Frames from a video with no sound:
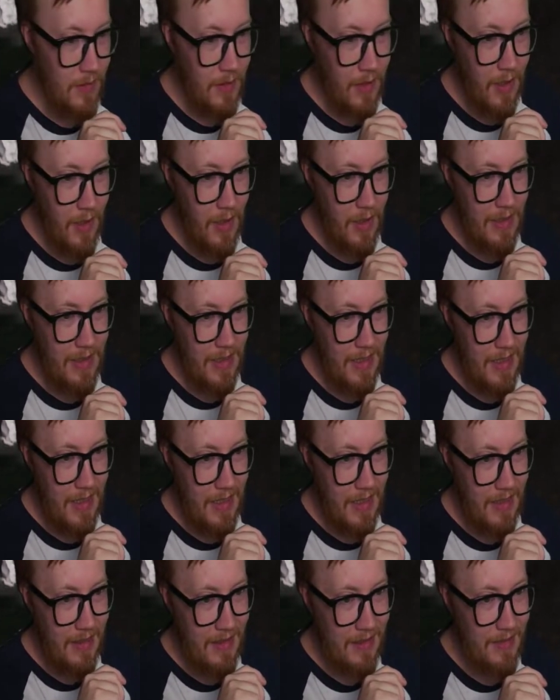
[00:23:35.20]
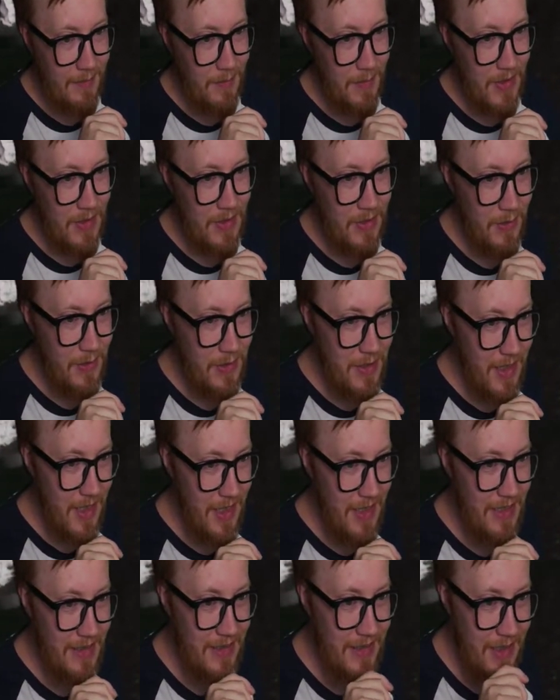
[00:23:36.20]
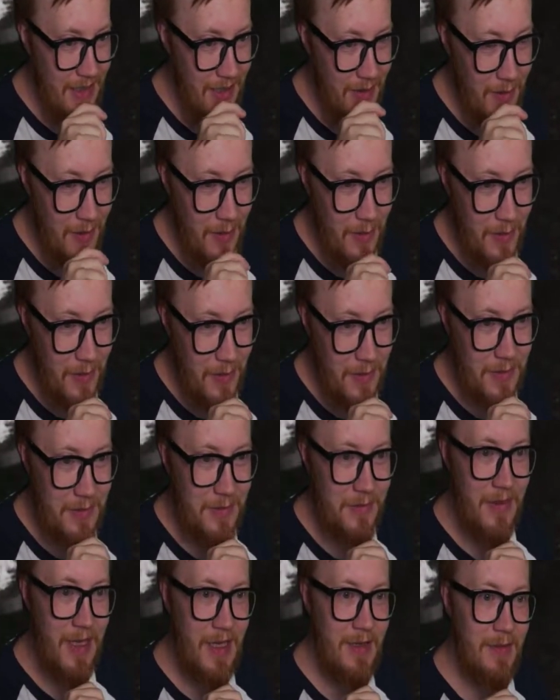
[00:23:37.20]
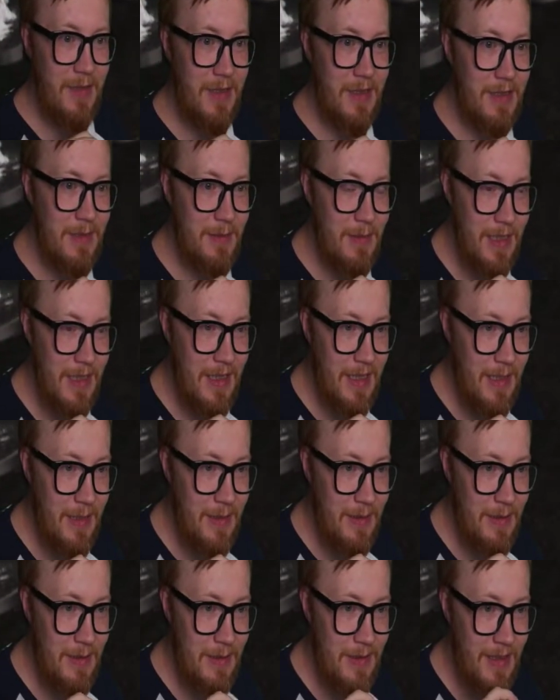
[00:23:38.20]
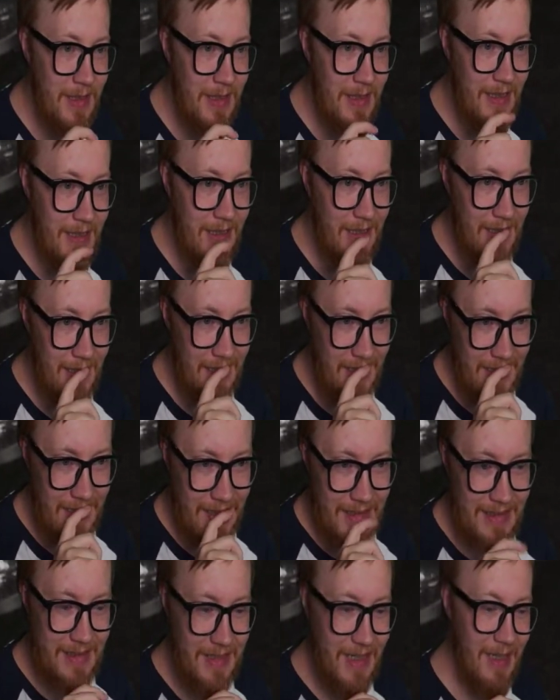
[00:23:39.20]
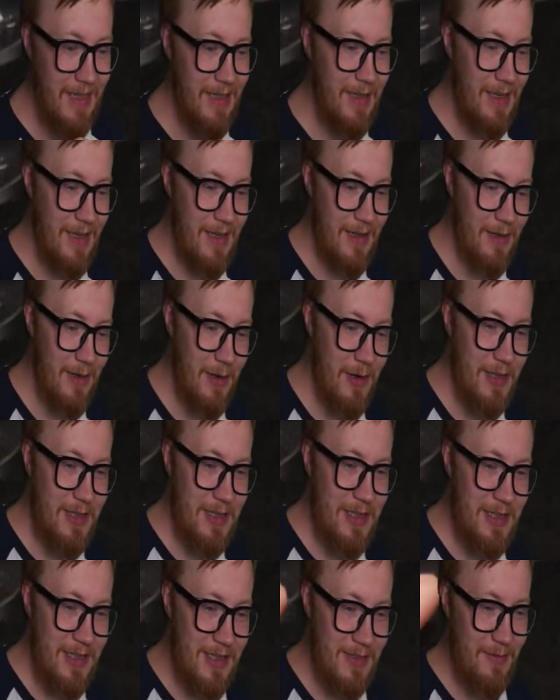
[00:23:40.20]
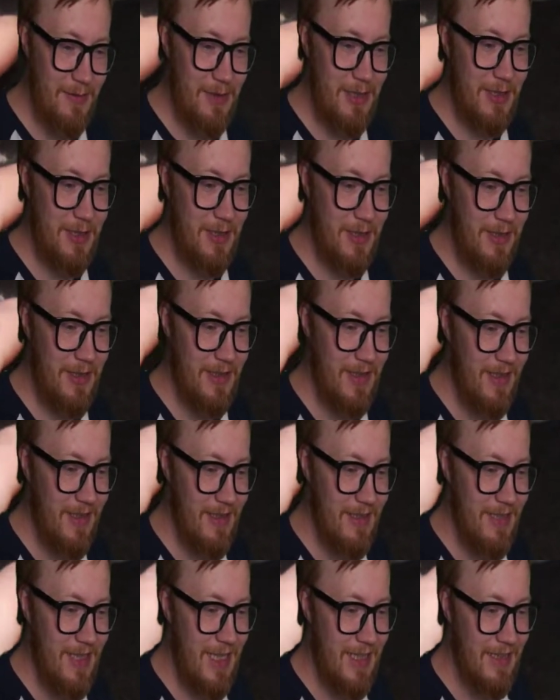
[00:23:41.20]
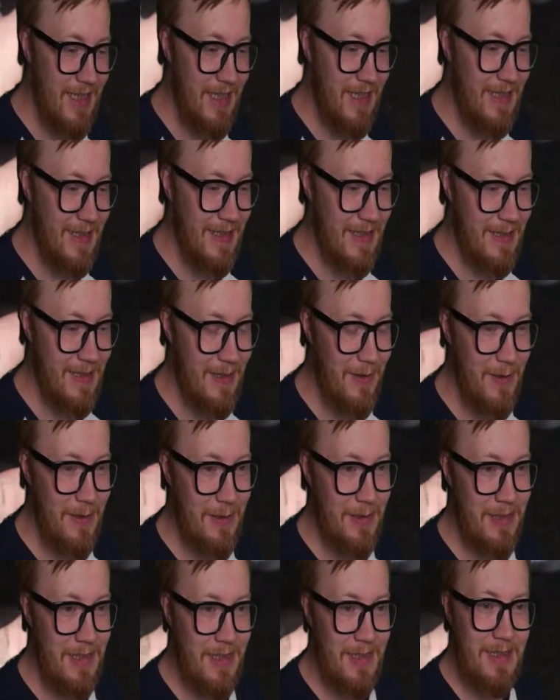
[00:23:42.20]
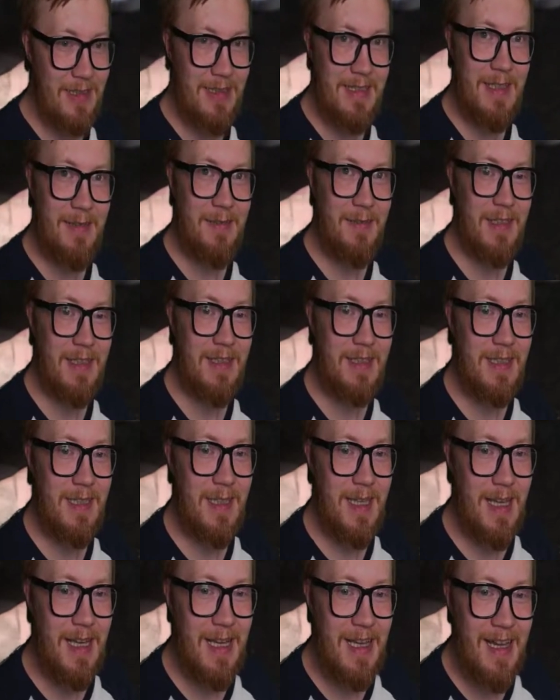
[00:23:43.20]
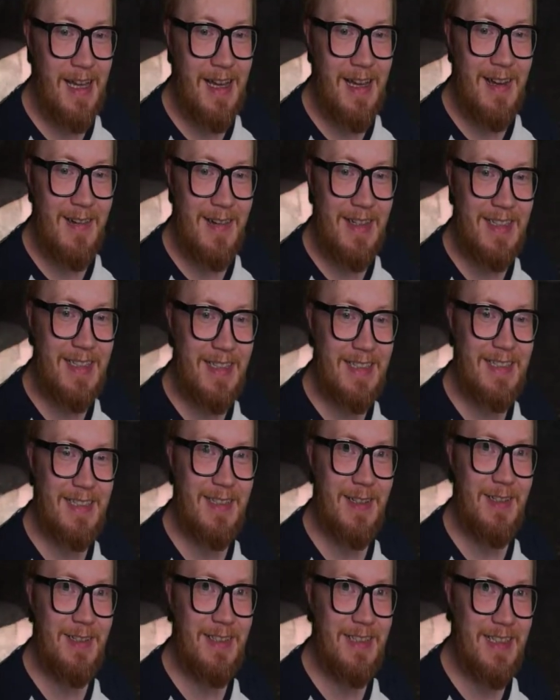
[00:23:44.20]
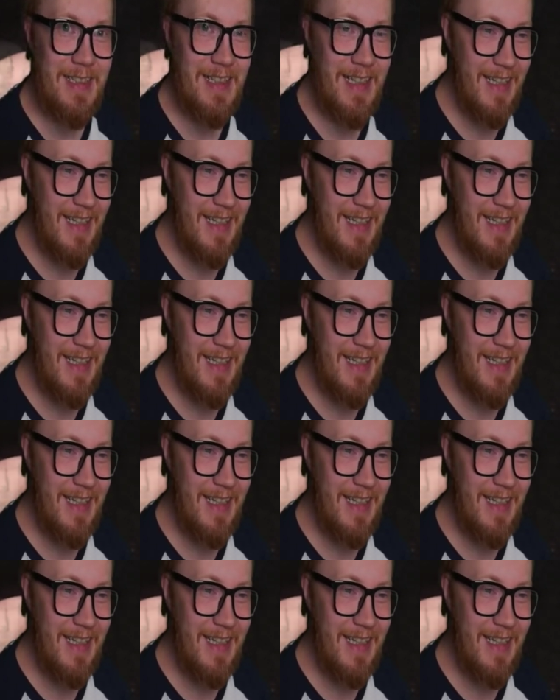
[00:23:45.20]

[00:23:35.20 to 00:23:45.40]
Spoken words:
Oh yeah, Bazooka is an old favorite. He is a lurker for sure, chatting in all different arenas on